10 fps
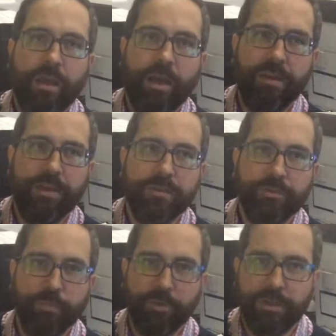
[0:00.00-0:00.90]

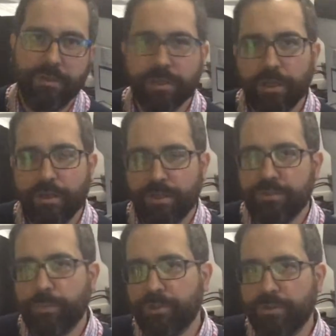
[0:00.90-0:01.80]
anatomy, and
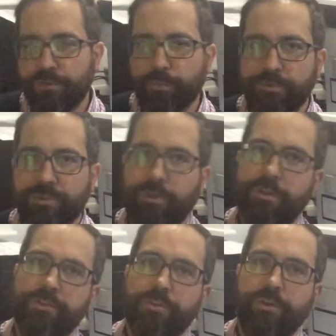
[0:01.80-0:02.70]
especially the
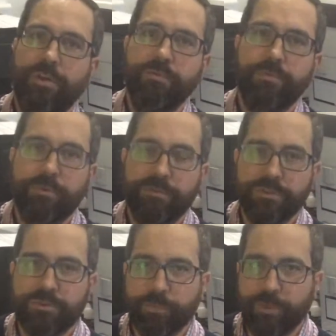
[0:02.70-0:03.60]
musculature involved
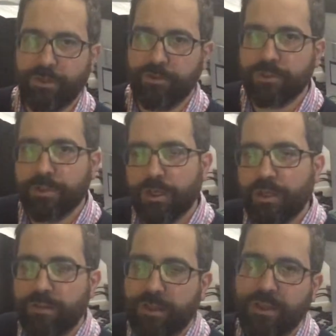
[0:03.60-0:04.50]
in speech,
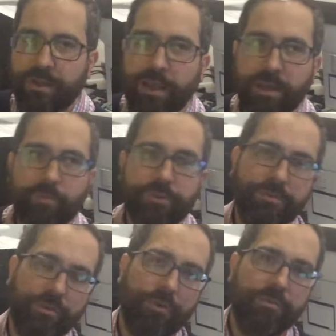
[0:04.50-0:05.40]
that can help the
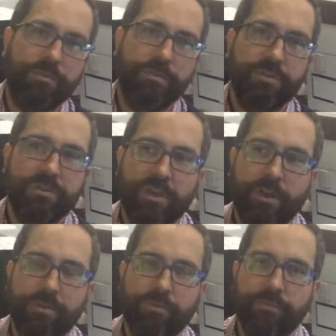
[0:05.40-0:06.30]
surgeon
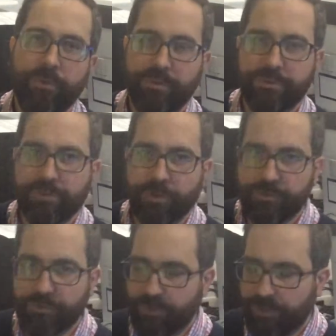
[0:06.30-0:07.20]
decide on further
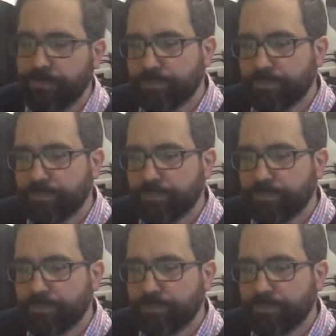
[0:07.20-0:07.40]
surgery.